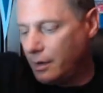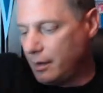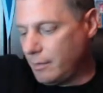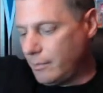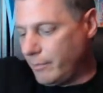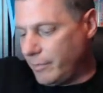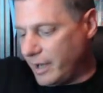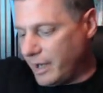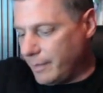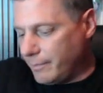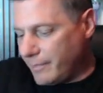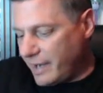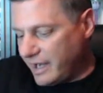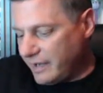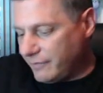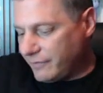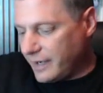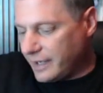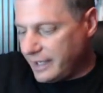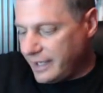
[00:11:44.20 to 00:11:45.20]
But mine
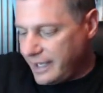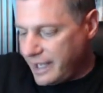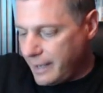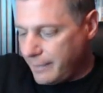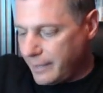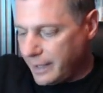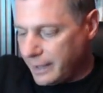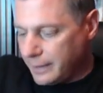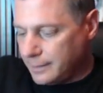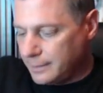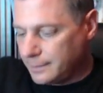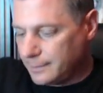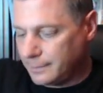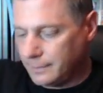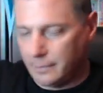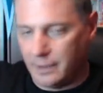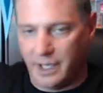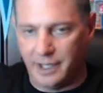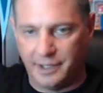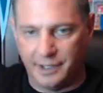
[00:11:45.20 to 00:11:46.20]
finally came in,
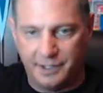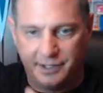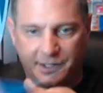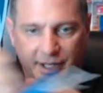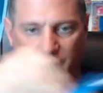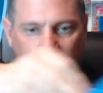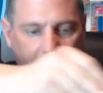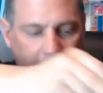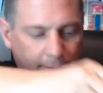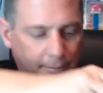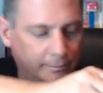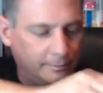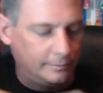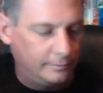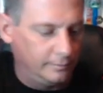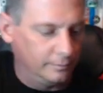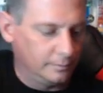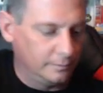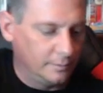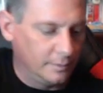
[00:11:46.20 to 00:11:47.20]
and it's time
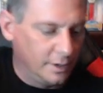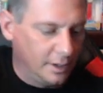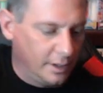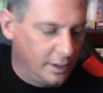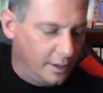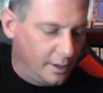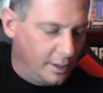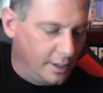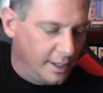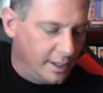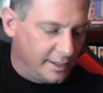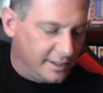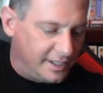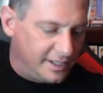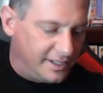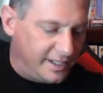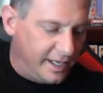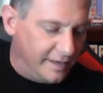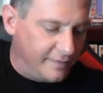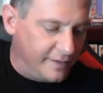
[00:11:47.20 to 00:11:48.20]
to
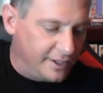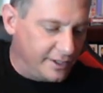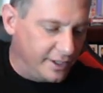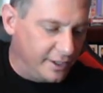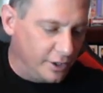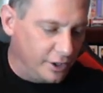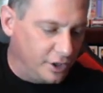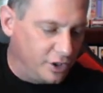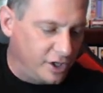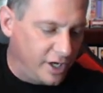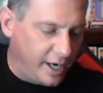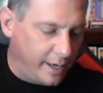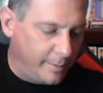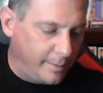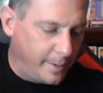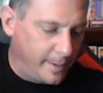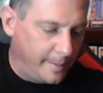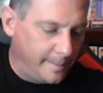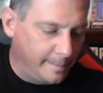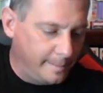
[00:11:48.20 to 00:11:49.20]
see if it's in good shape.
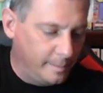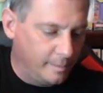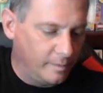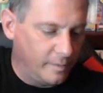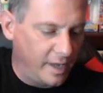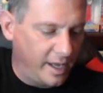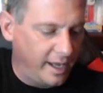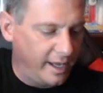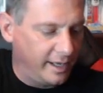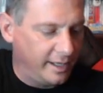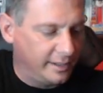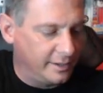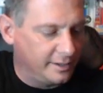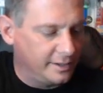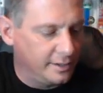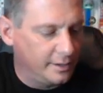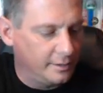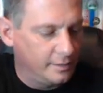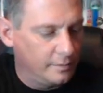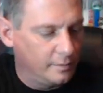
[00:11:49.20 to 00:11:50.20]
And
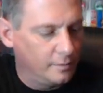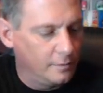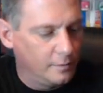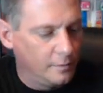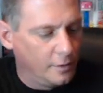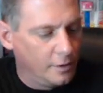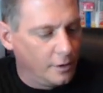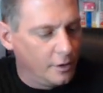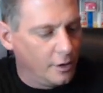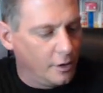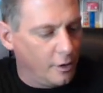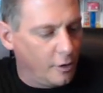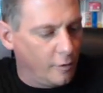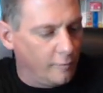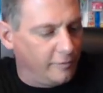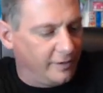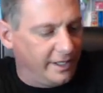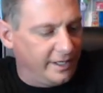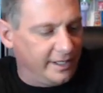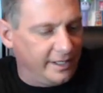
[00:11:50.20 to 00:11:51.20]

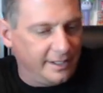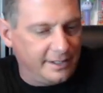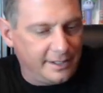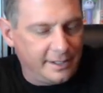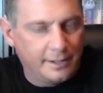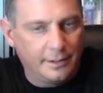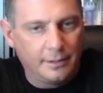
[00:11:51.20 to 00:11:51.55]
hopefully it is.